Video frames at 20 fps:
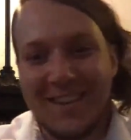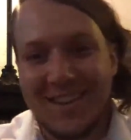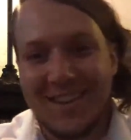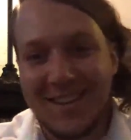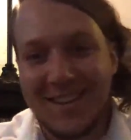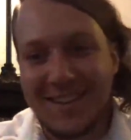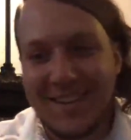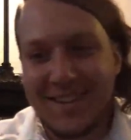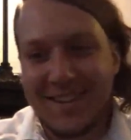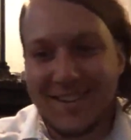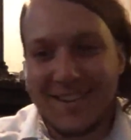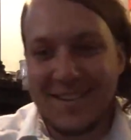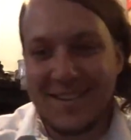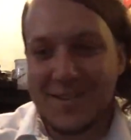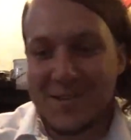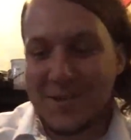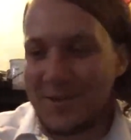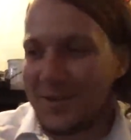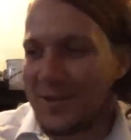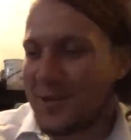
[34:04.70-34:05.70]
Cole,
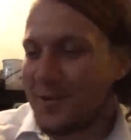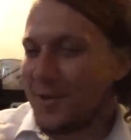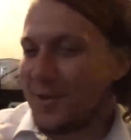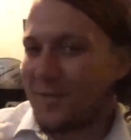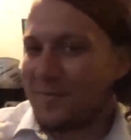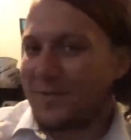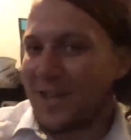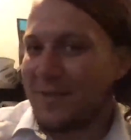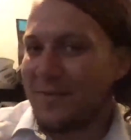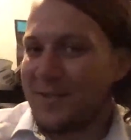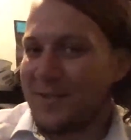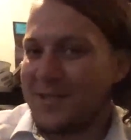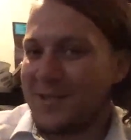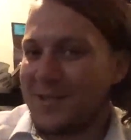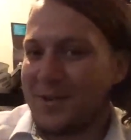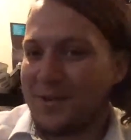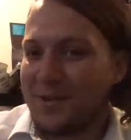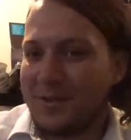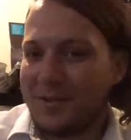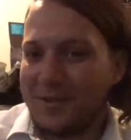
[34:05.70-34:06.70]
I got one
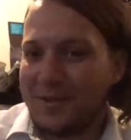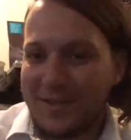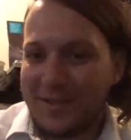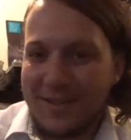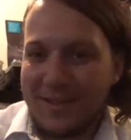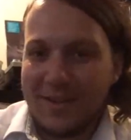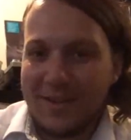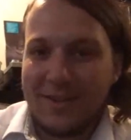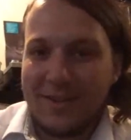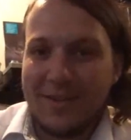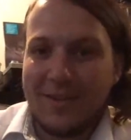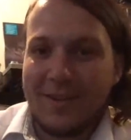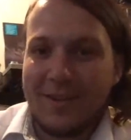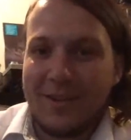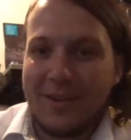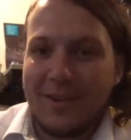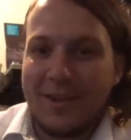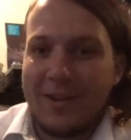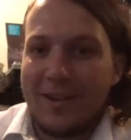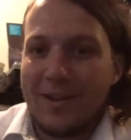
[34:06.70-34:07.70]
question for Cole.
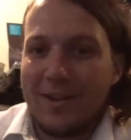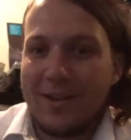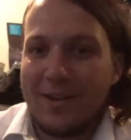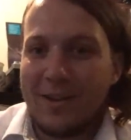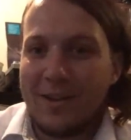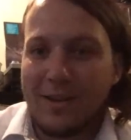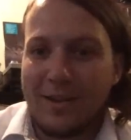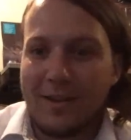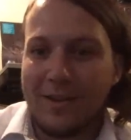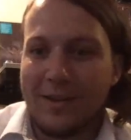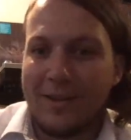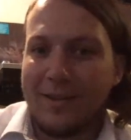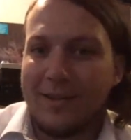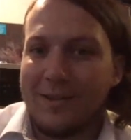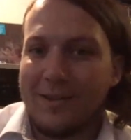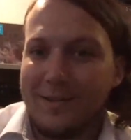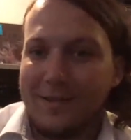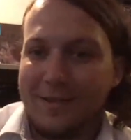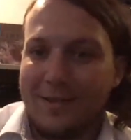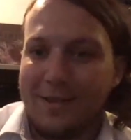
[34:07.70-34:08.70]

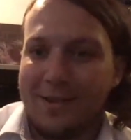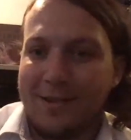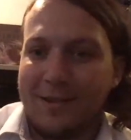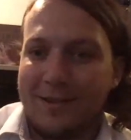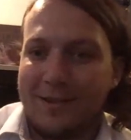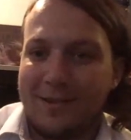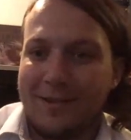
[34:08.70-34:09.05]
Cole, I know